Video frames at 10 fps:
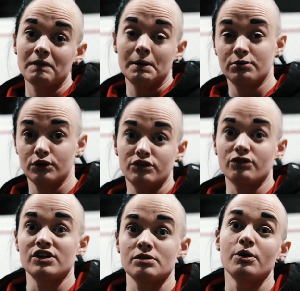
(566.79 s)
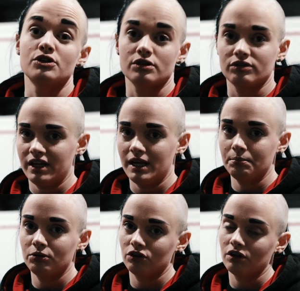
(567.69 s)
improve the range of motion of the
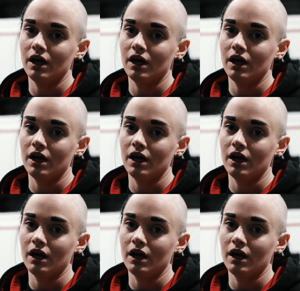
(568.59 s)
hips